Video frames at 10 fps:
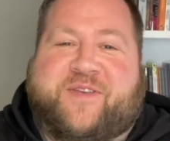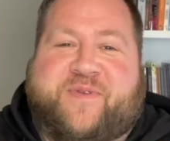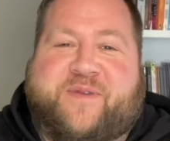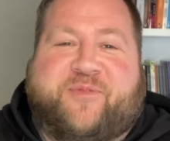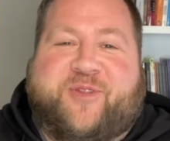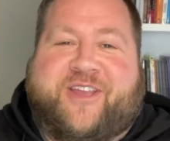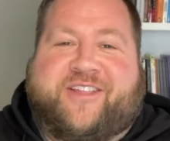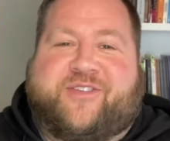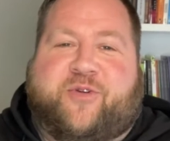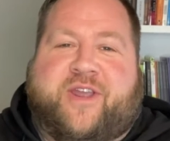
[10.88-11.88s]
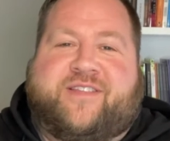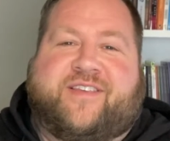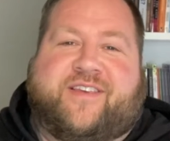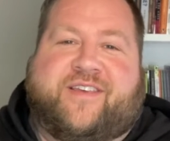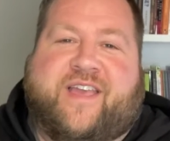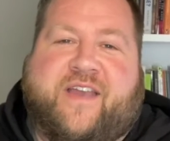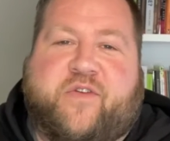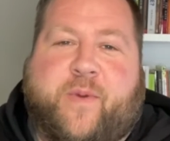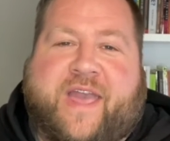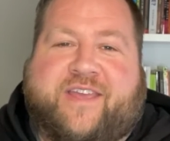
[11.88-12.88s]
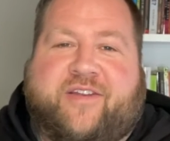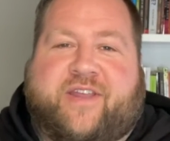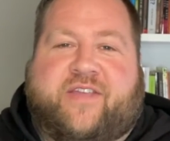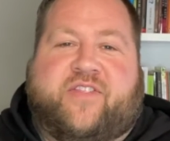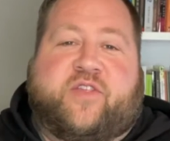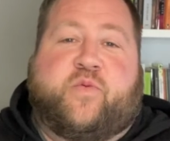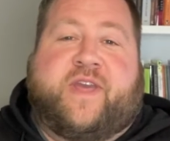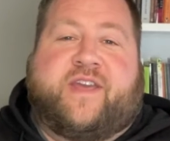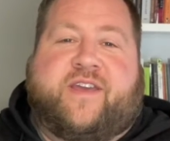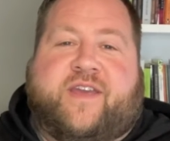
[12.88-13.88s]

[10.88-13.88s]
people. It's great to have you back here again this week.